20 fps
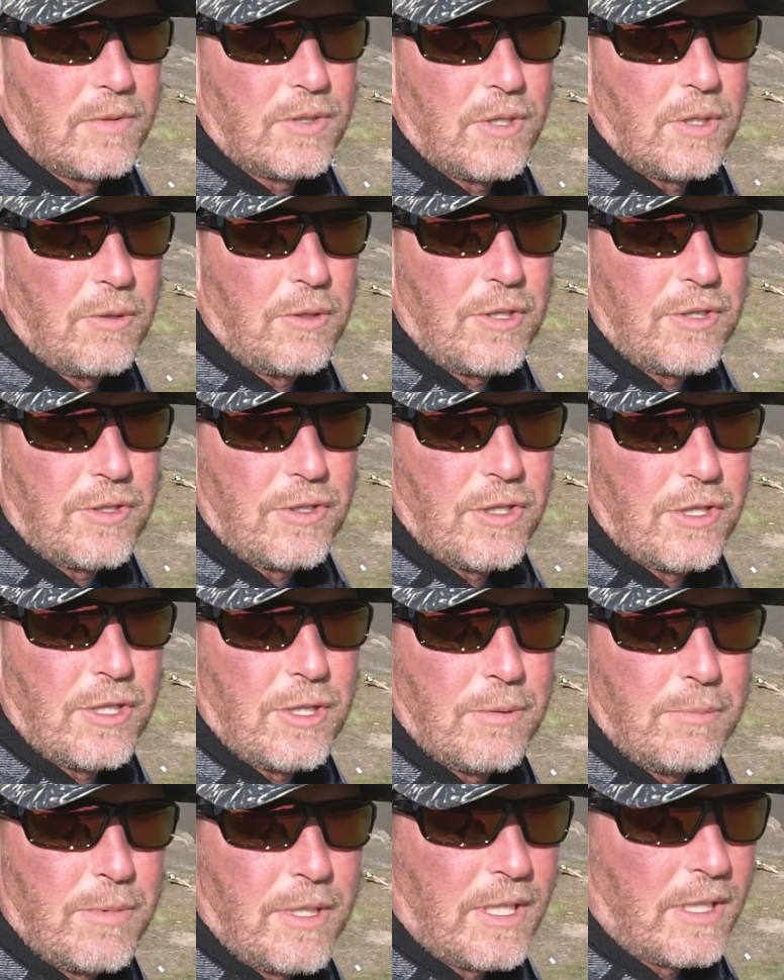so
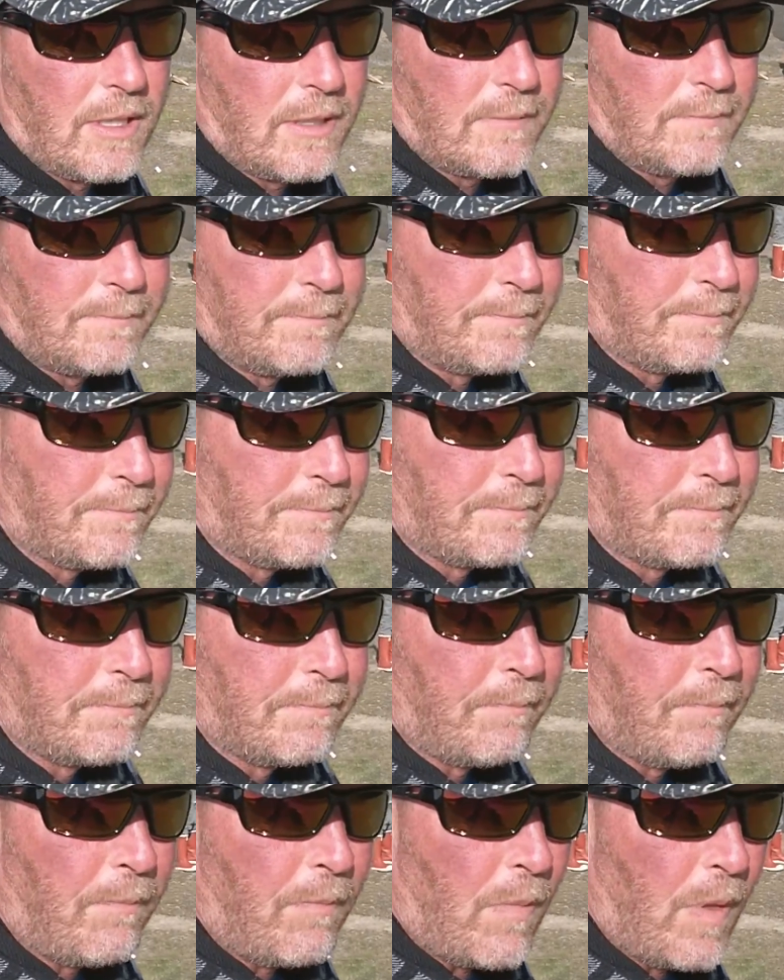disturbed, and
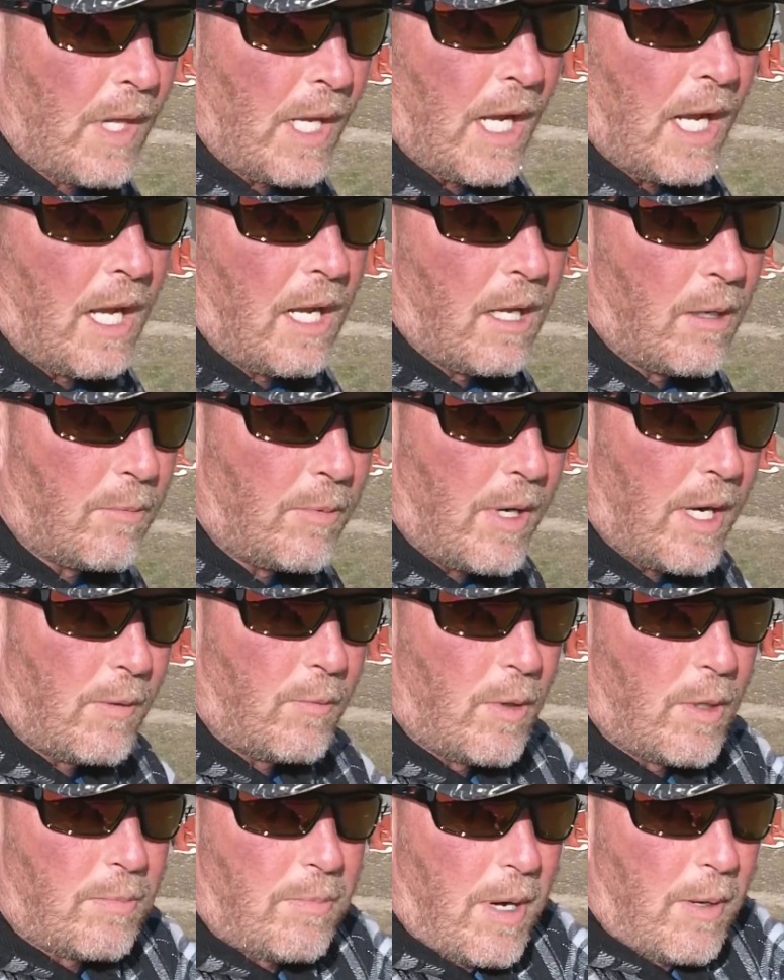I'll probably
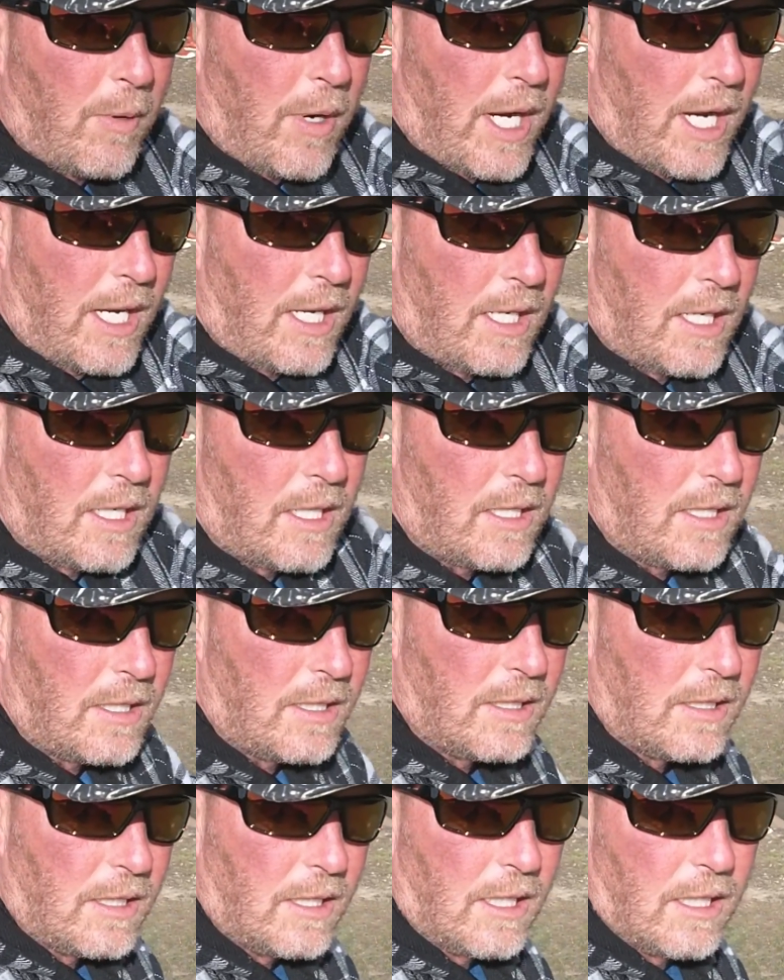work my way
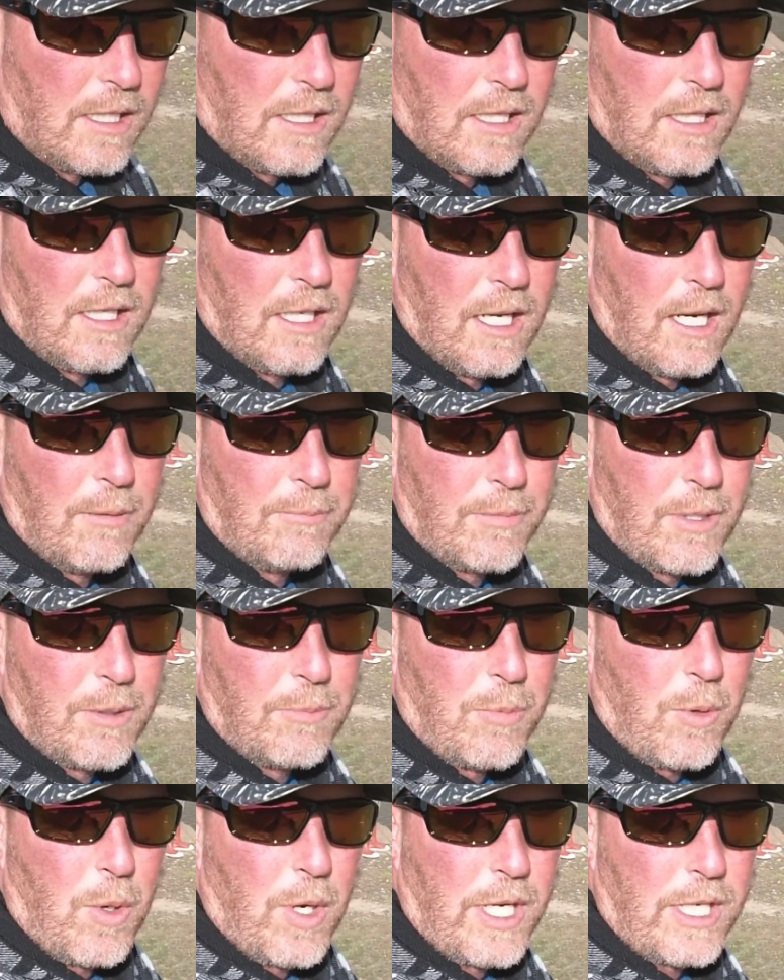up to
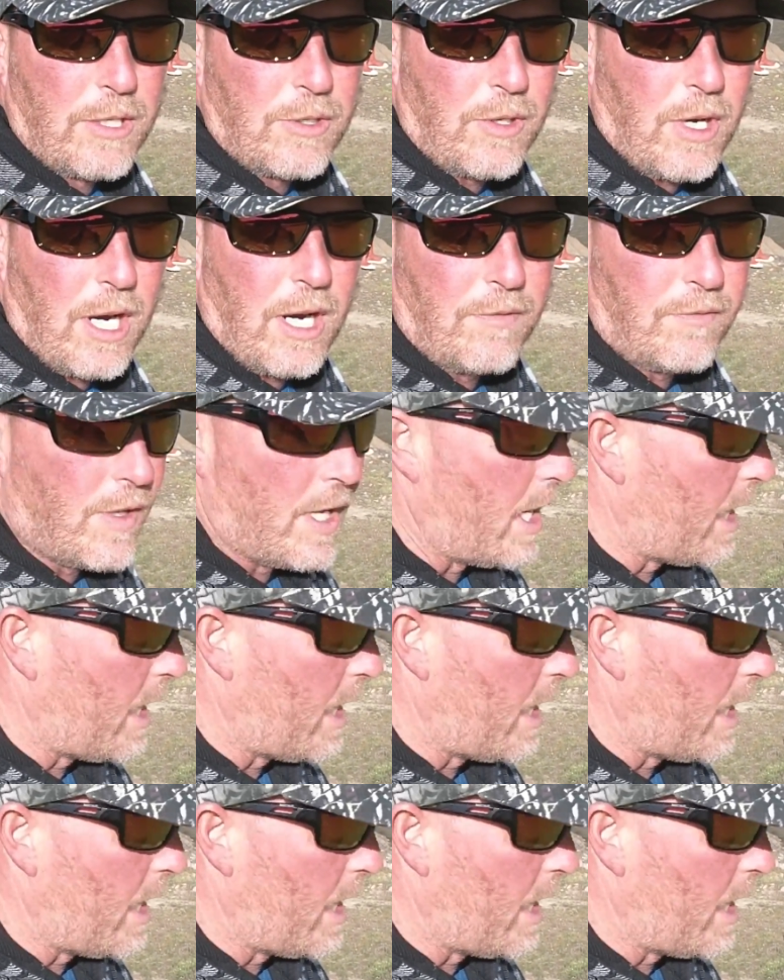the point and try off